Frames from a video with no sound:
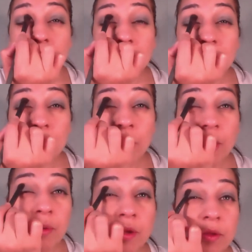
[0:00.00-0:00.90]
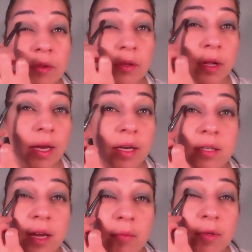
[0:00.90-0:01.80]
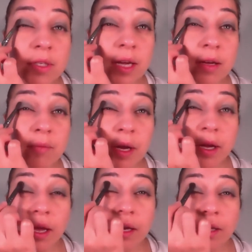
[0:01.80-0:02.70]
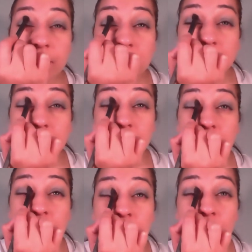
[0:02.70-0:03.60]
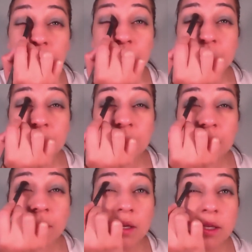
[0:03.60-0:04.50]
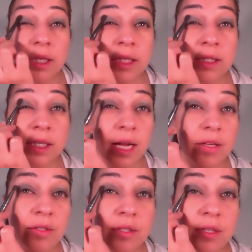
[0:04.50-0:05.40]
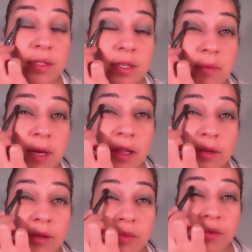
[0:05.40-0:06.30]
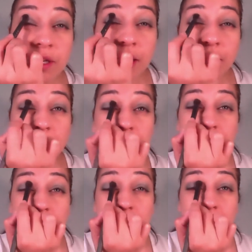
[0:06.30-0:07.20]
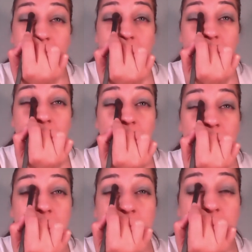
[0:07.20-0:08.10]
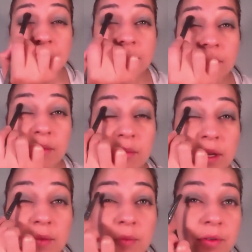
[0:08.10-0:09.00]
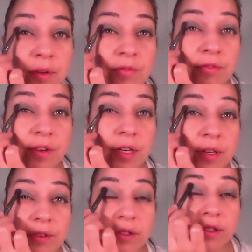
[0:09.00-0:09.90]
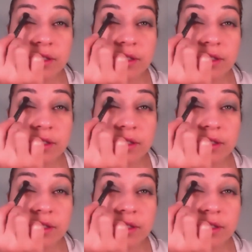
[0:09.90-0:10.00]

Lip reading: Wearable any time of day by any skin tone. Yesterday I used the same color on Marika, and today I'm using on me, and we have very different skin